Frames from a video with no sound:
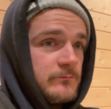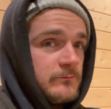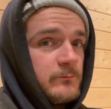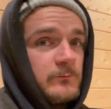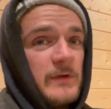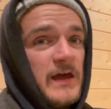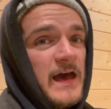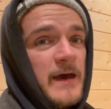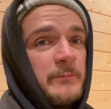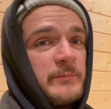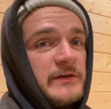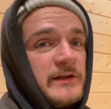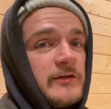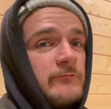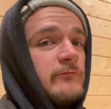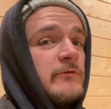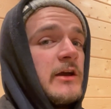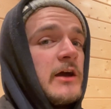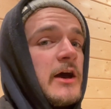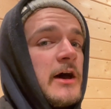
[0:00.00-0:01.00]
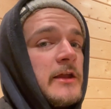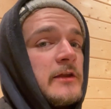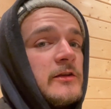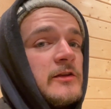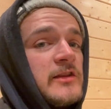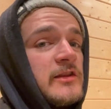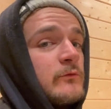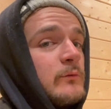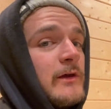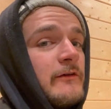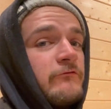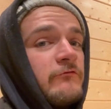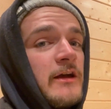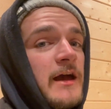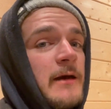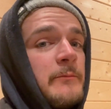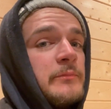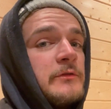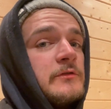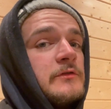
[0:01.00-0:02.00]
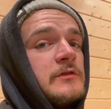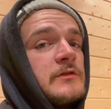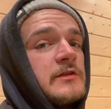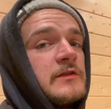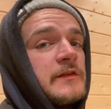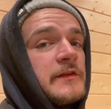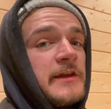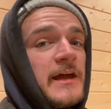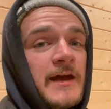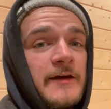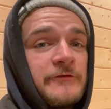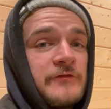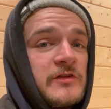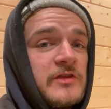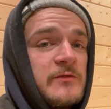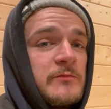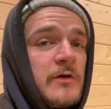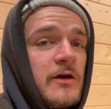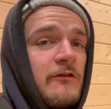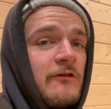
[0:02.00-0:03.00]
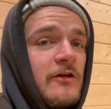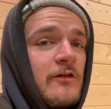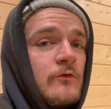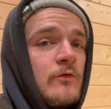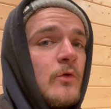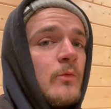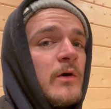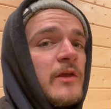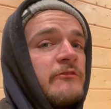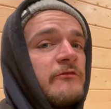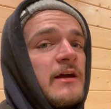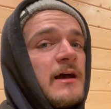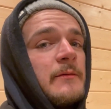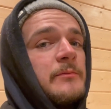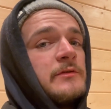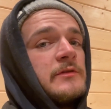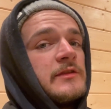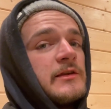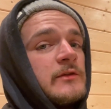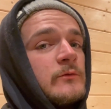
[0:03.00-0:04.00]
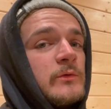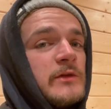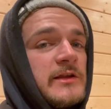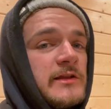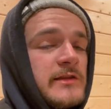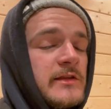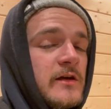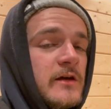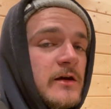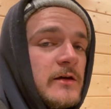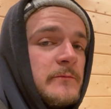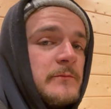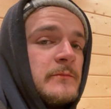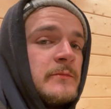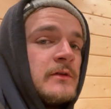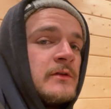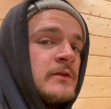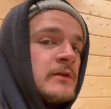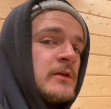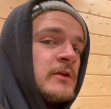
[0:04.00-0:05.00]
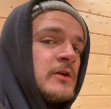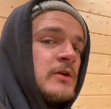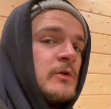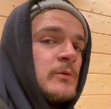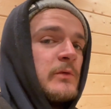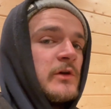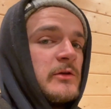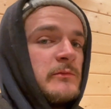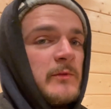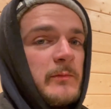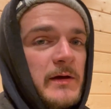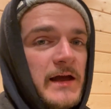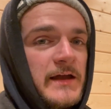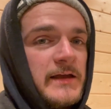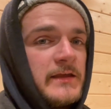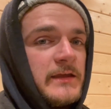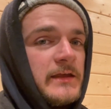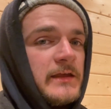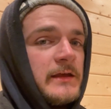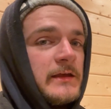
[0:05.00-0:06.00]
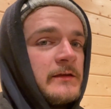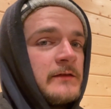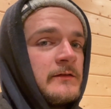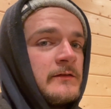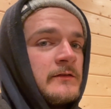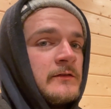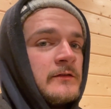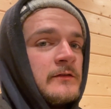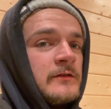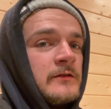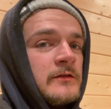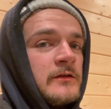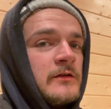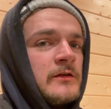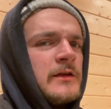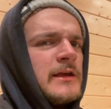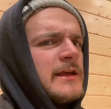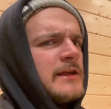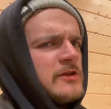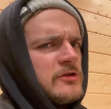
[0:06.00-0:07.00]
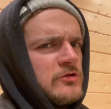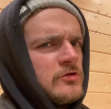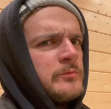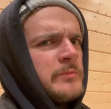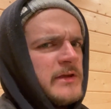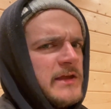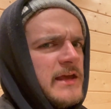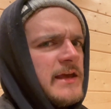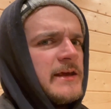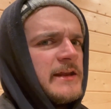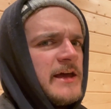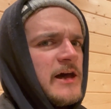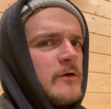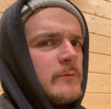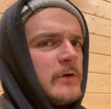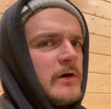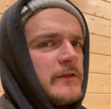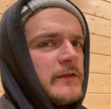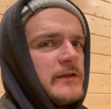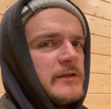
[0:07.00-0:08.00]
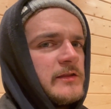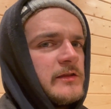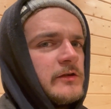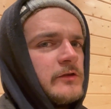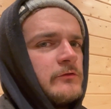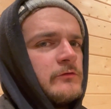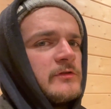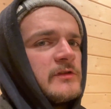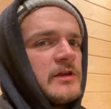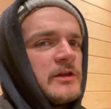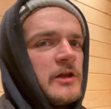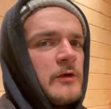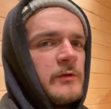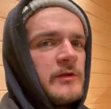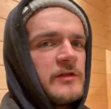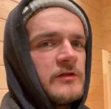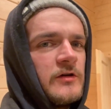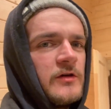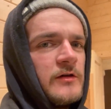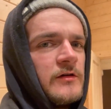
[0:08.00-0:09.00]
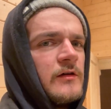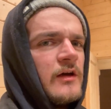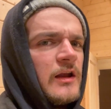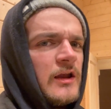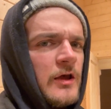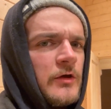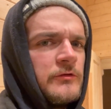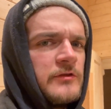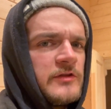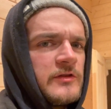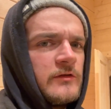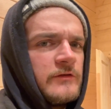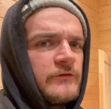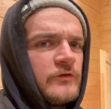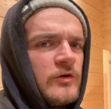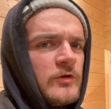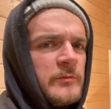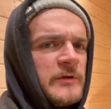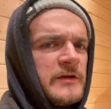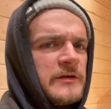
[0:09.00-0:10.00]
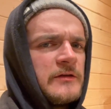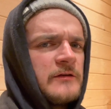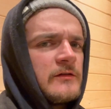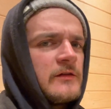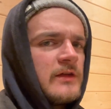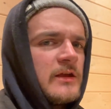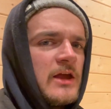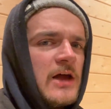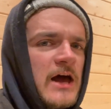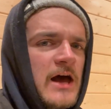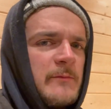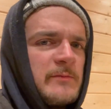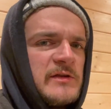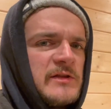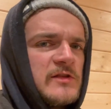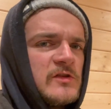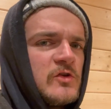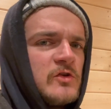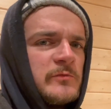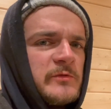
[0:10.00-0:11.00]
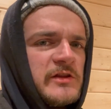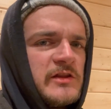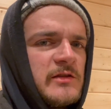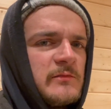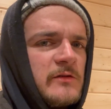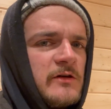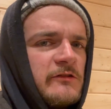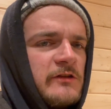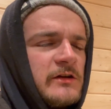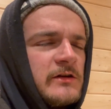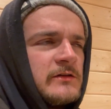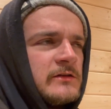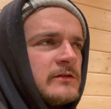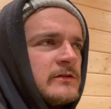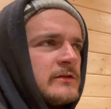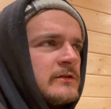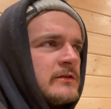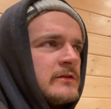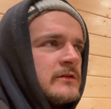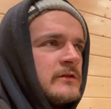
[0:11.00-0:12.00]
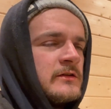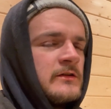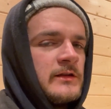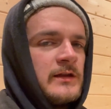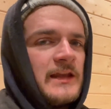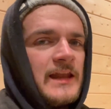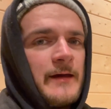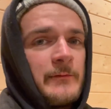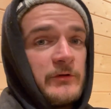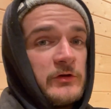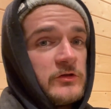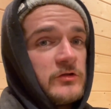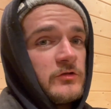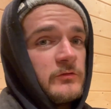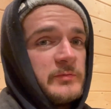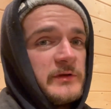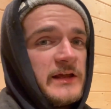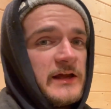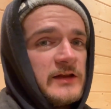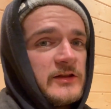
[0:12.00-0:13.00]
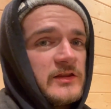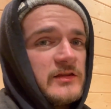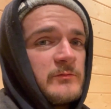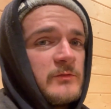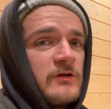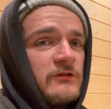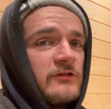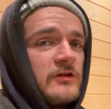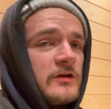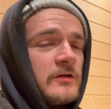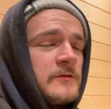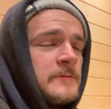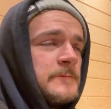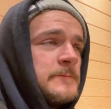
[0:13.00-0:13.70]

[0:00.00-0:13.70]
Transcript: happening regardless of whether it happens the day after tomorrow or whether it happens in a week's time. We're going to be back here. It should be kitted out by then too, because I know he's got a load of stuff coming. Carpets are coming tomorrow. Laminate should be down tomorrow.